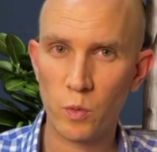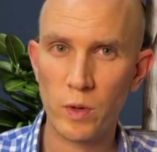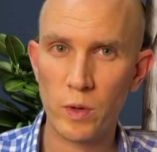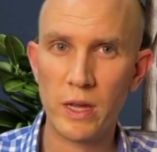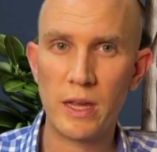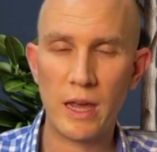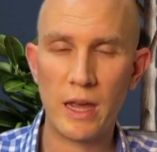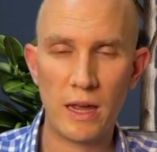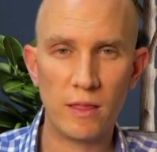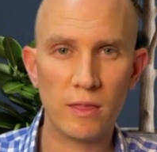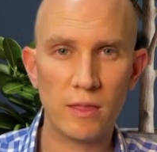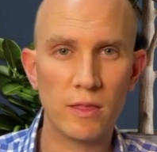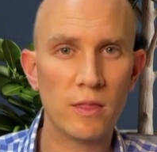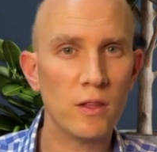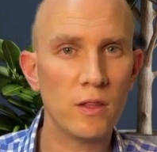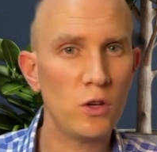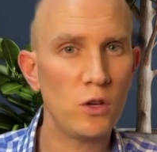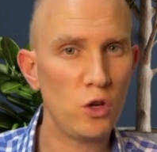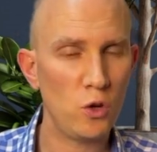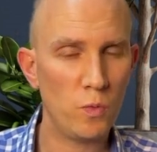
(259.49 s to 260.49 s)
we get
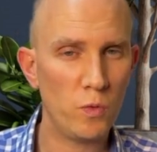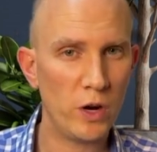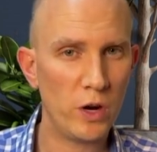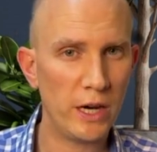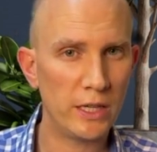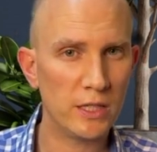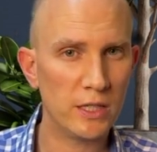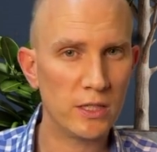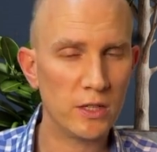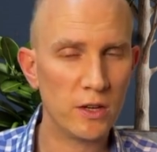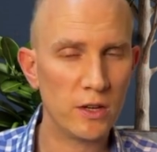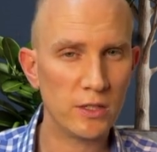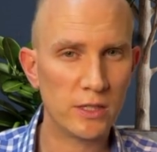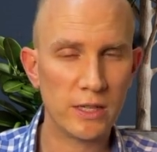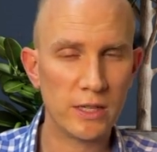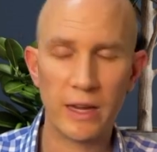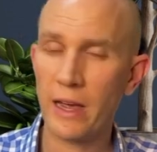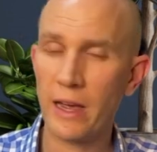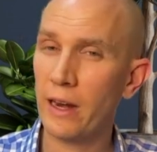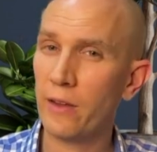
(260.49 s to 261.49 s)
the numerator's
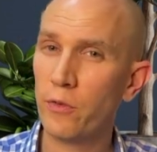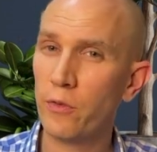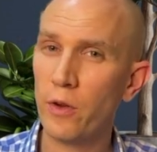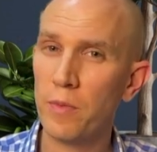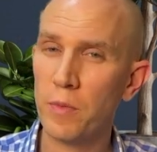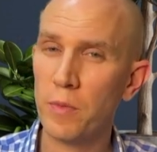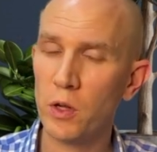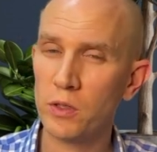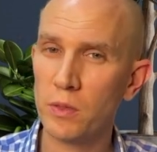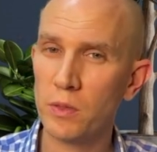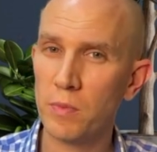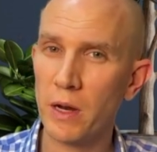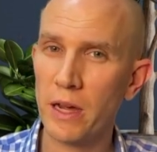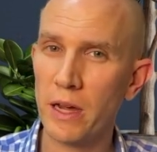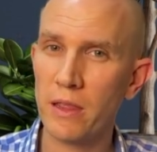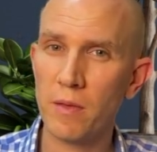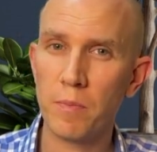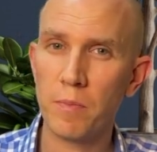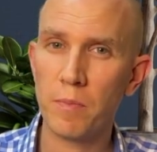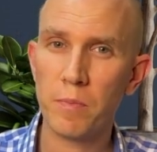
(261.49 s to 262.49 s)
answer. And if we
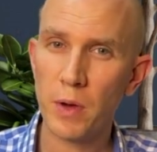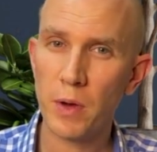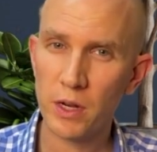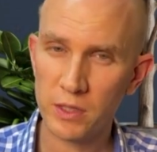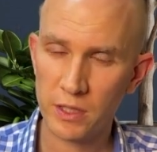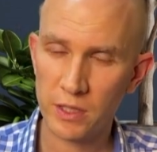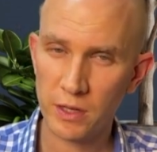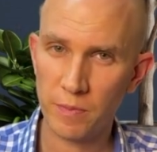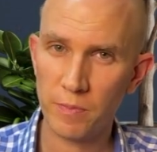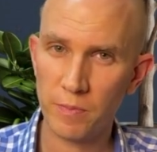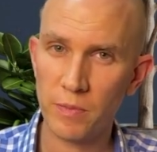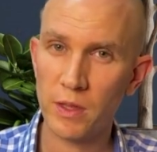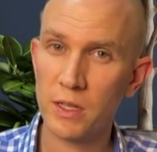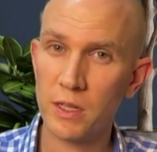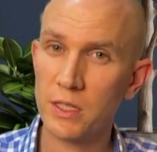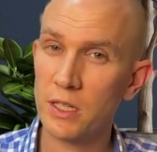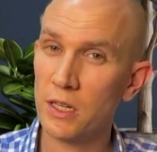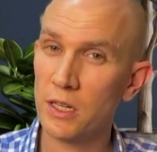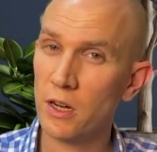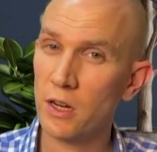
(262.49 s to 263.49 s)
multiply the bottom, the
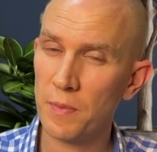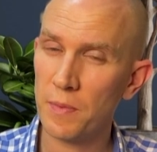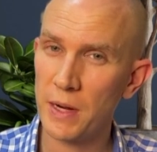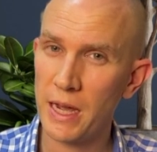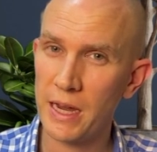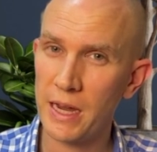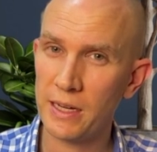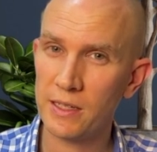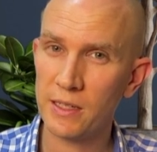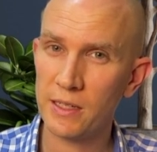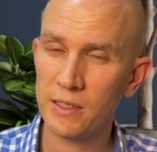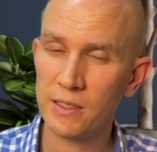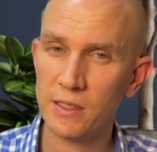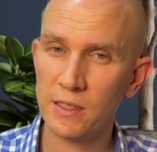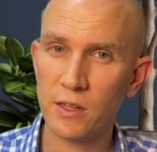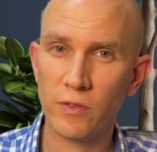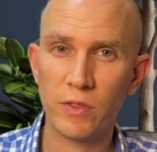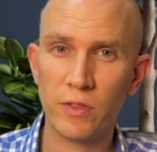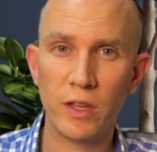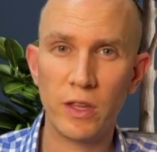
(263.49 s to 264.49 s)

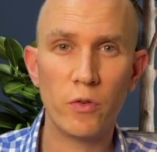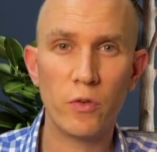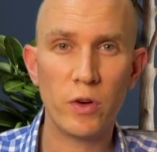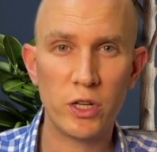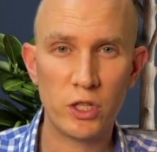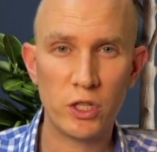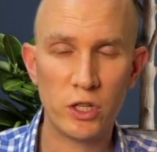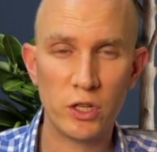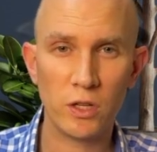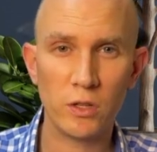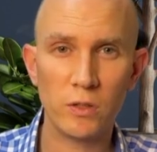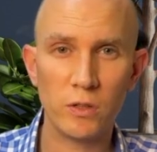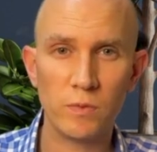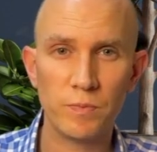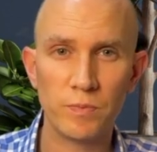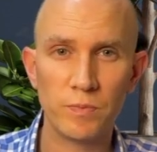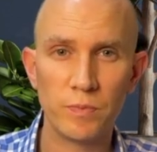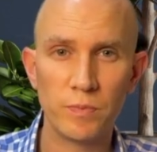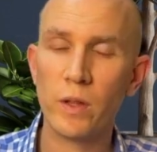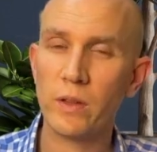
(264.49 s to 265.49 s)
denominators of the
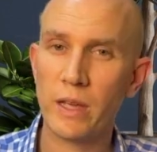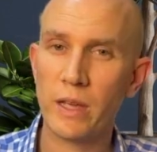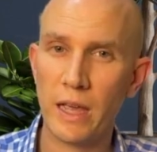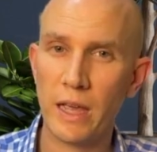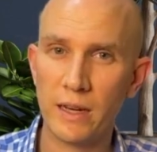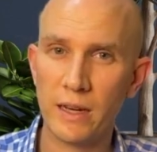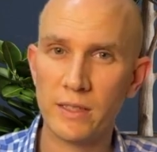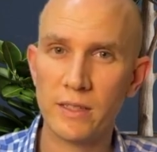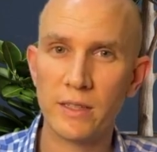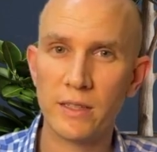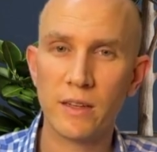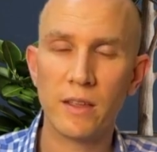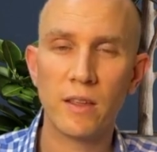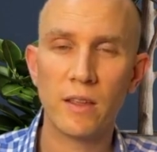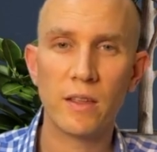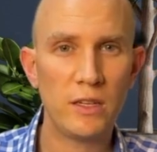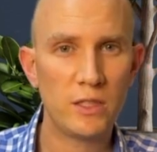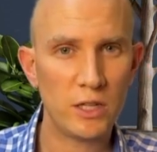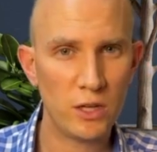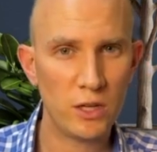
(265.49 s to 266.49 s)
original, we'll get
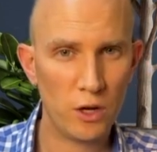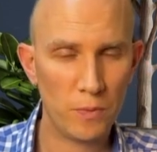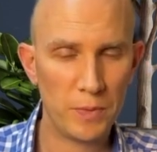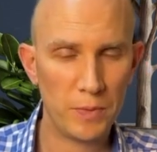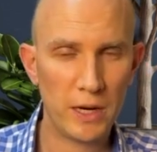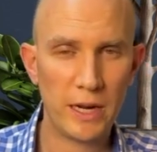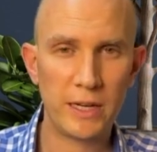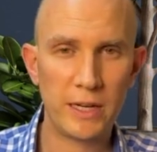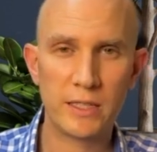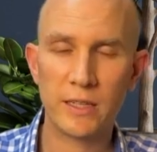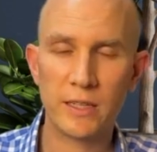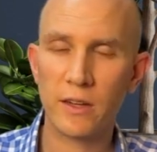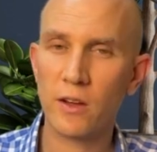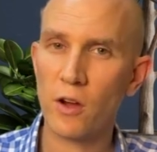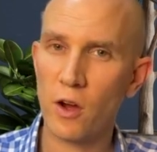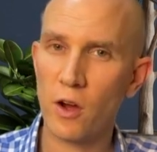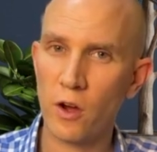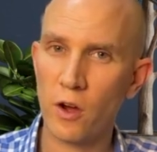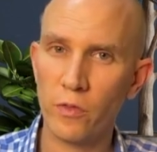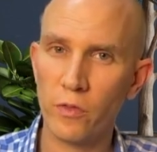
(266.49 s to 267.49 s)
the
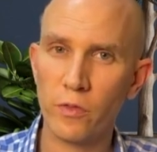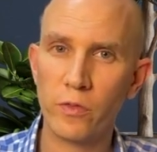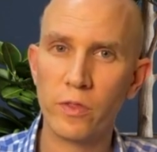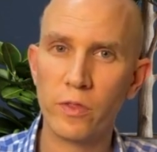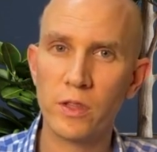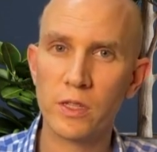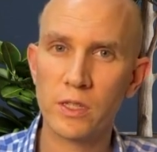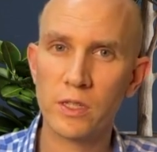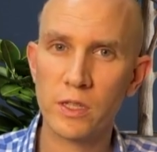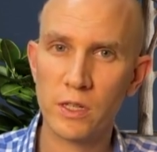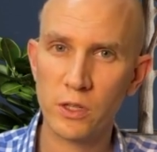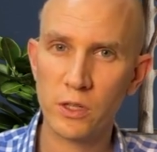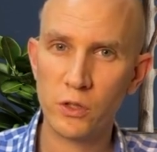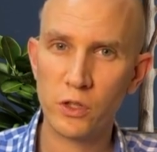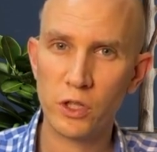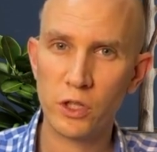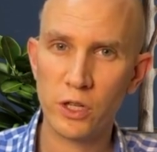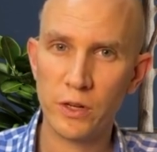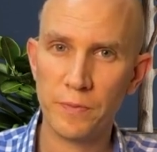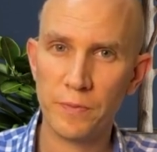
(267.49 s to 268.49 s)
denominator of the
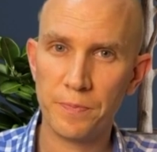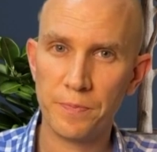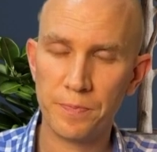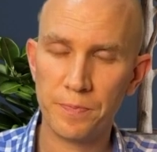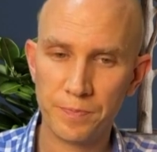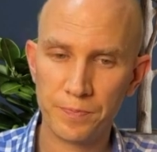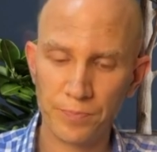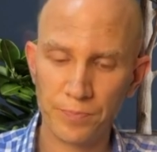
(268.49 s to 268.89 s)
solution.